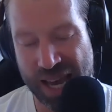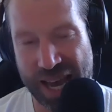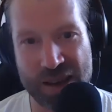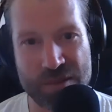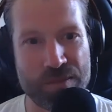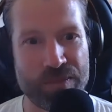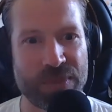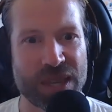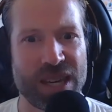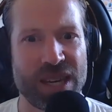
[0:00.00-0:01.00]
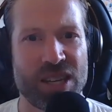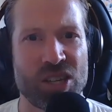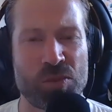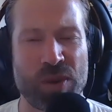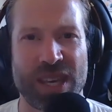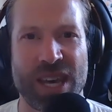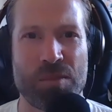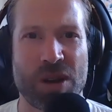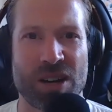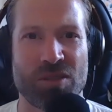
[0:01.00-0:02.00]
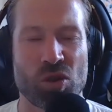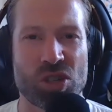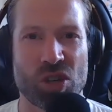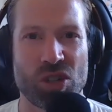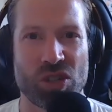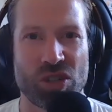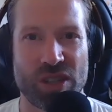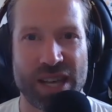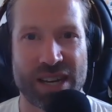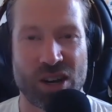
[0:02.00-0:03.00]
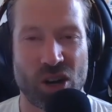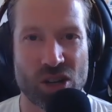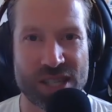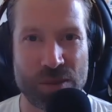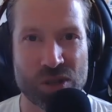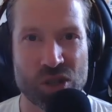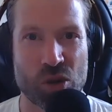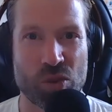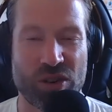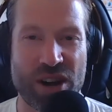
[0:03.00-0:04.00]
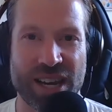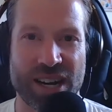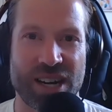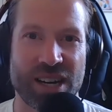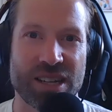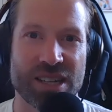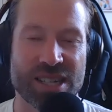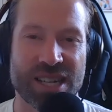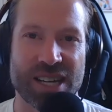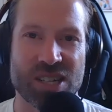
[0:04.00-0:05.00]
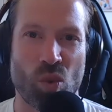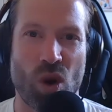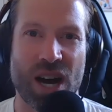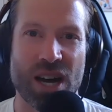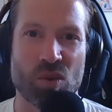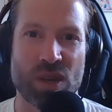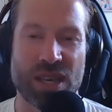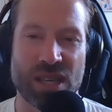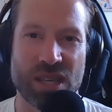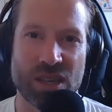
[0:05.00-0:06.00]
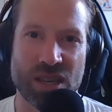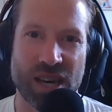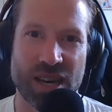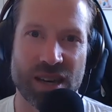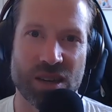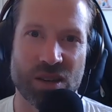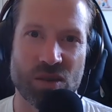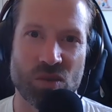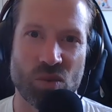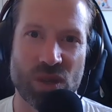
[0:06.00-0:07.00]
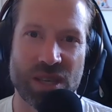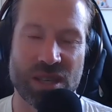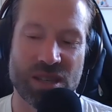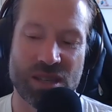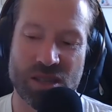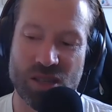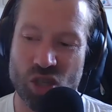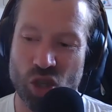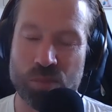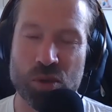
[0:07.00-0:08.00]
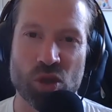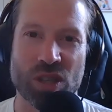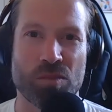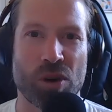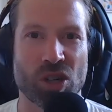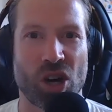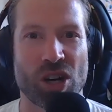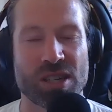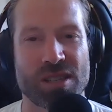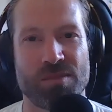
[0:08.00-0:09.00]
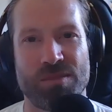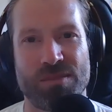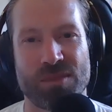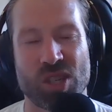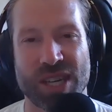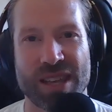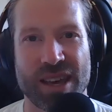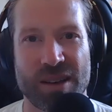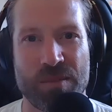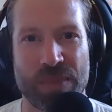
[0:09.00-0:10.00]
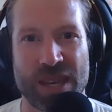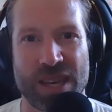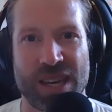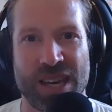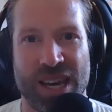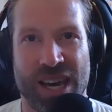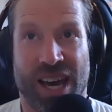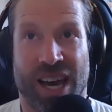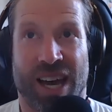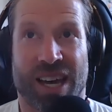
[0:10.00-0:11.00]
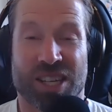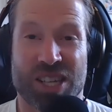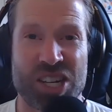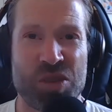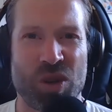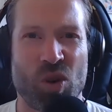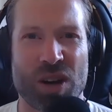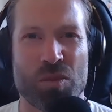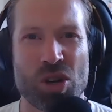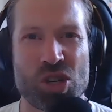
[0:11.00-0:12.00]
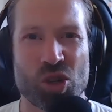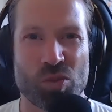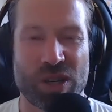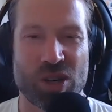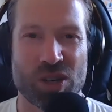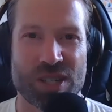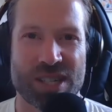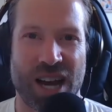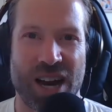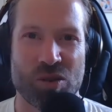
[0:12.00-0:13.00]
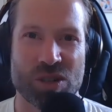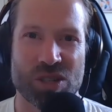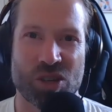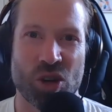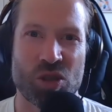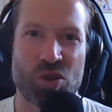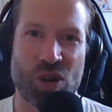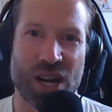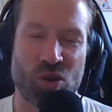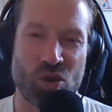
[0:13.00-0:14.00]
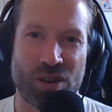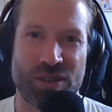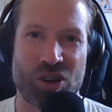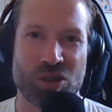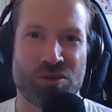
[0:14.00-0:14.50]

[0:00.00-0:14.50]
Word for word: Um, just picking up kind of also that last episode where Craig and I discussed why we uh, we stopped doing the podcast together it's actually been quite emotional because I was going through like all of our old